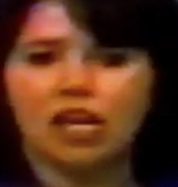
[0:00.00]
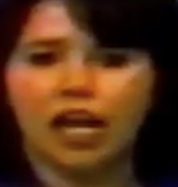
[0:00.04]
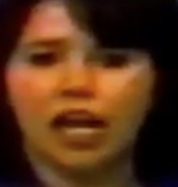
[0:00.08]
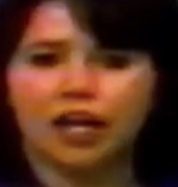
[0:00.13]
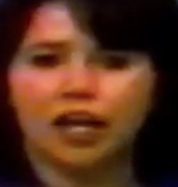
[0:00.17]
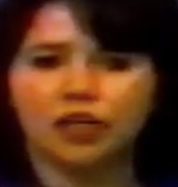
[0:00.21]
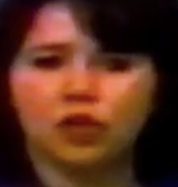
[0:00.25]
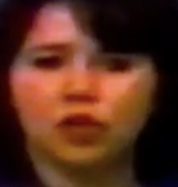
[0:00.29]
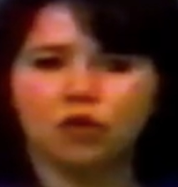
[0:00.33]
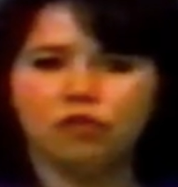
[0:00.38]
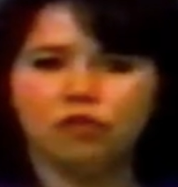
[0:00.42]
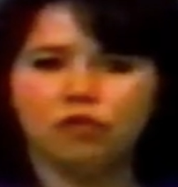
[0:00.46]
A
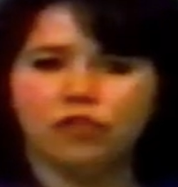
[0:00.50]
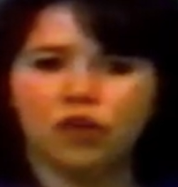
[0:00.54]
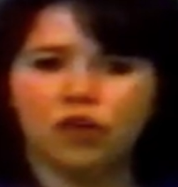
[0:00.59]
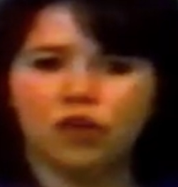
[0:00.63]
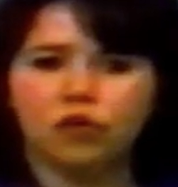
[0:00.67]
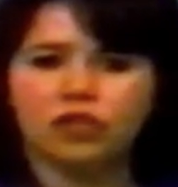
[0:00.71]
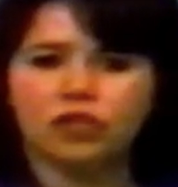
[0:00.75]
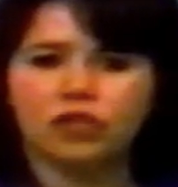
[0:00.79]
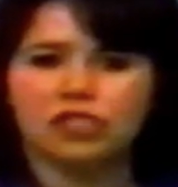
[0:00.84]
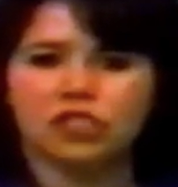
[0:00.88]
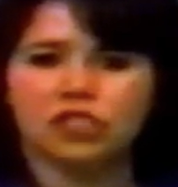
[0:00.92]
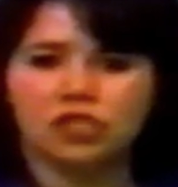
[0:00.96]
no
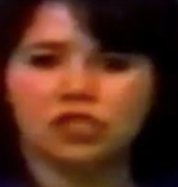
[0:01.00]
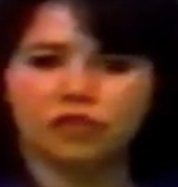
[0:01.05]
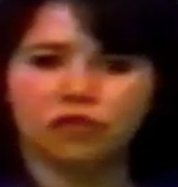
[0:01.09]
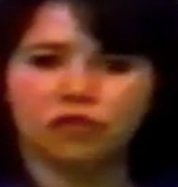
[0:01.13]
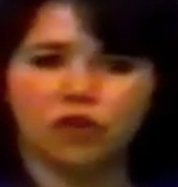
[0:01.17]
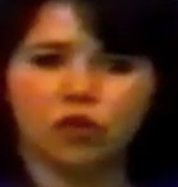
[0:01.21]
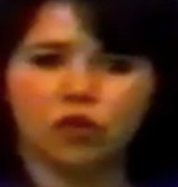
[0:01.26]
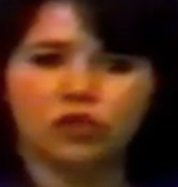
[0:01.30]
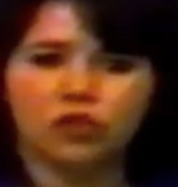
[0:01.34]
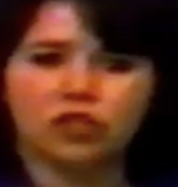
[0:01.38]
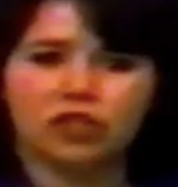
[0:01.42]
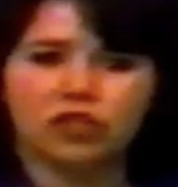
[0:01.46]
vote is a
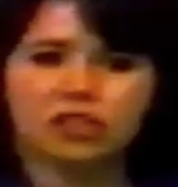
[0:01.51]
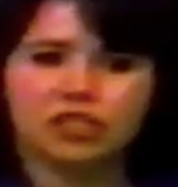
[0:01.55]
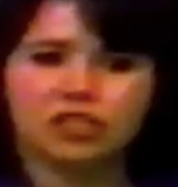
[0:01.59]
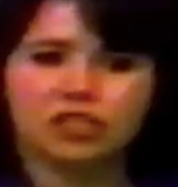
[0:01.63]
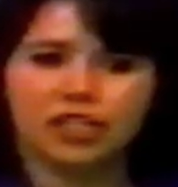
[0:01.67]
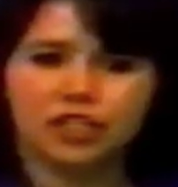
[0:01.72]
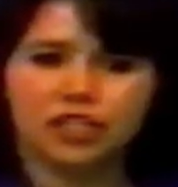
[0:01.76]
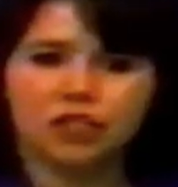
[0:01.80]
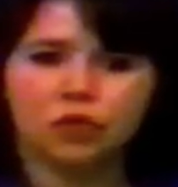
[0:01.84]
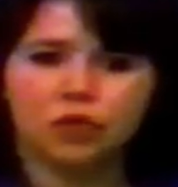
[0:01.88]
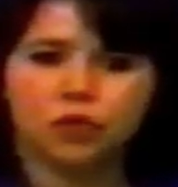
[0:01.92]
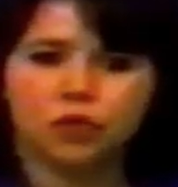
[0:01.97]
vote to
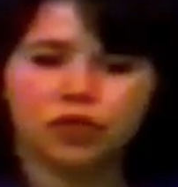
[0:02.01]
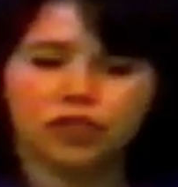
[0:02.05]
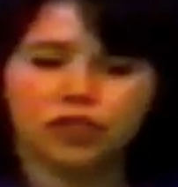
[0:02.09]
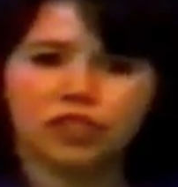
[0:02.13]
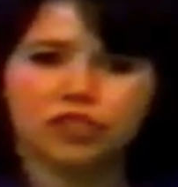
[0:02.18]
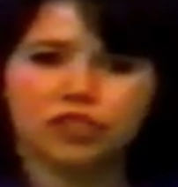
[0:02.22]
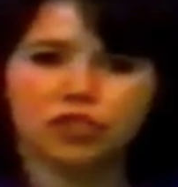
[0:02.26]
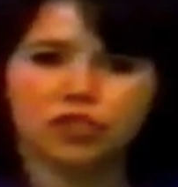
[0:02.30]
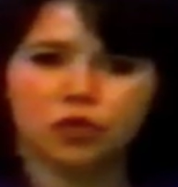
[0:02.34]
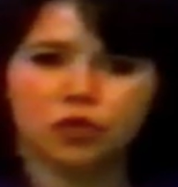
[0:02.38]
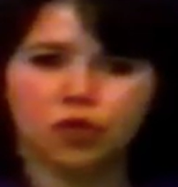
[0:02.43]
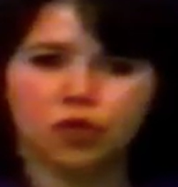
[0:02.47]
continue
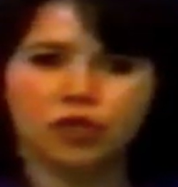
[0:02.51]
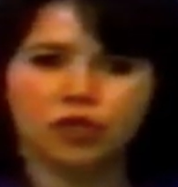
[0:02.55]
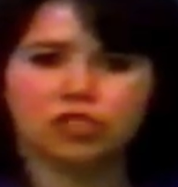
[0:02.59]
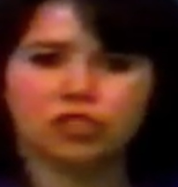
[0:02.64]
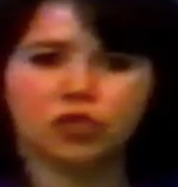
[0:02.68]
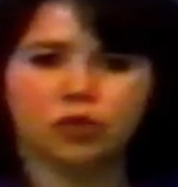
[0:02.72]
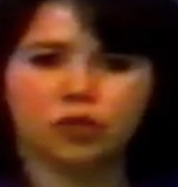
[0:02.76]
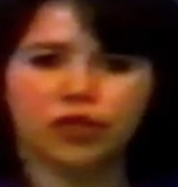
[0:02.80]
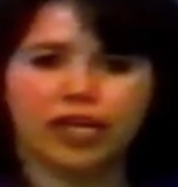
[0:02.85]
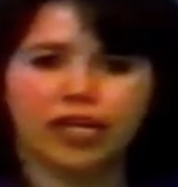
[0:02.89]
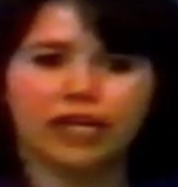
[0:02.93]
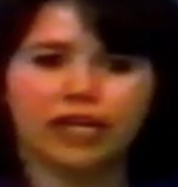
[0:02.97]
working towards
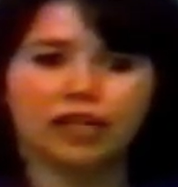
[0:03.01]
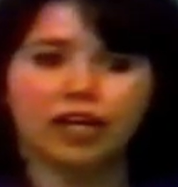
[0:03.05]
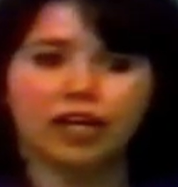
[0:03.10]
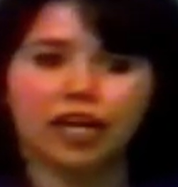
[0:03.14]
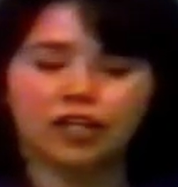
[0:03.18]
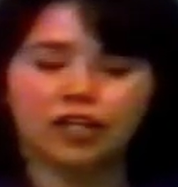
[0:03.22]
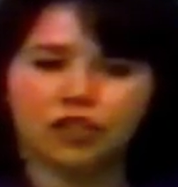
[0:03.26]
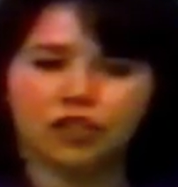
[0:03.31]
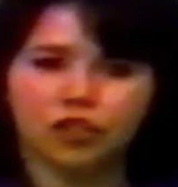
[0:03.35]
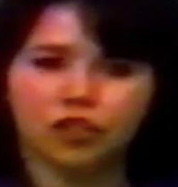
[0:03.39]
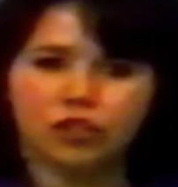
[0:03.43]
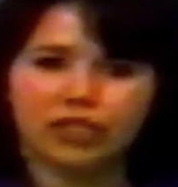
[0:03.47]
creating
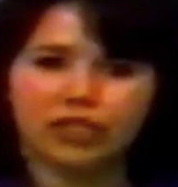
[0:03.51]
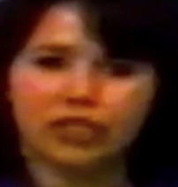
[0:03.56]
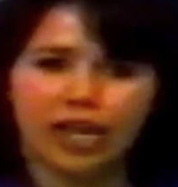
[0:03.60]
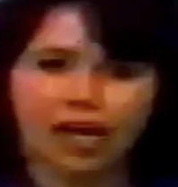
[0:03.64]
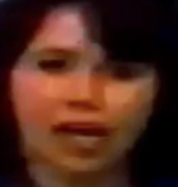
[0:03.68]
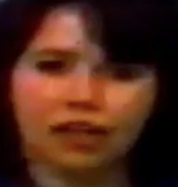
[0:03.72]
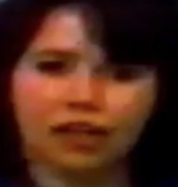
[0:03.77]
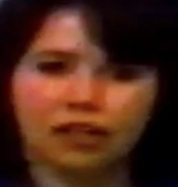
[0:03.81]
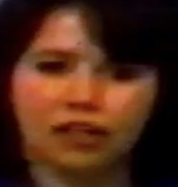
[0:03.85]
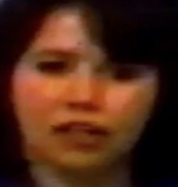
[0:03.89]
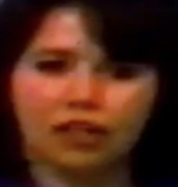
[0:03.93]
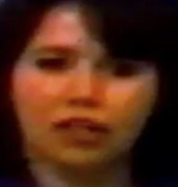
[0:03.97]
a new
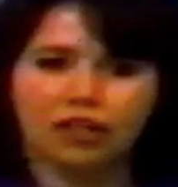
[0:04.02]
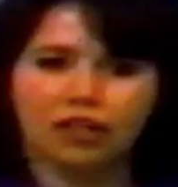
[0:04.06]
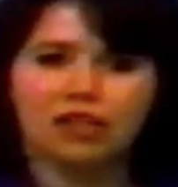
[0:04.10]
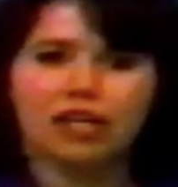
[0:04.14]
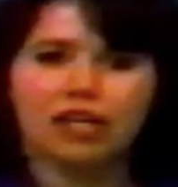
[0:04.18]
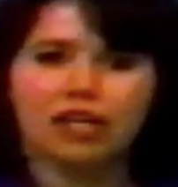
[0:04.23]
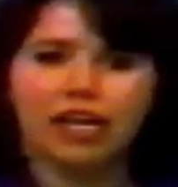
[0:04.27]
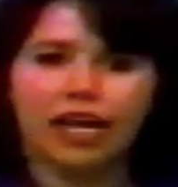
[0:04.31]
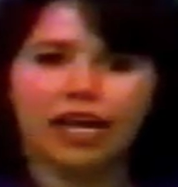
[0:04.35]
Canada,